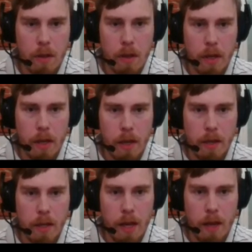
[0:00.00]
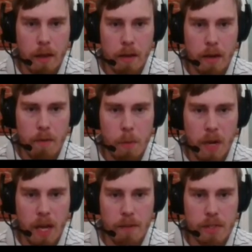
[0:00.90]
And yeah, never
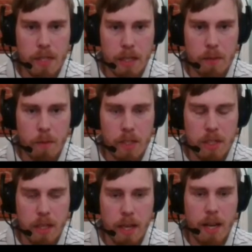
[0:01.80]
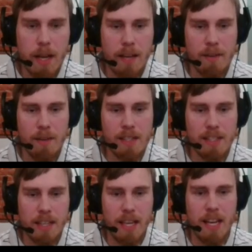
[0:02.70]
play f6. Once again,
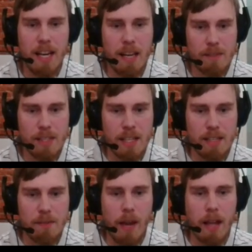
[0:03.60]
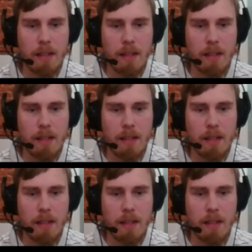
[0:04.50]
f6 fails.